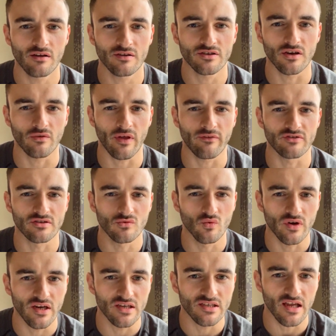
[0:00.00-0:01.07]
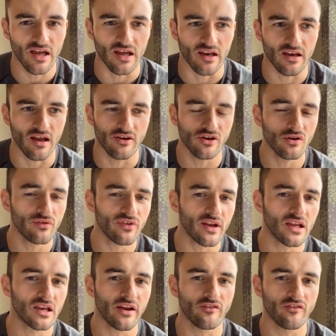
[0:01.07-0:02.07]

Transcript: So they've squeezed it in, and you're thinking you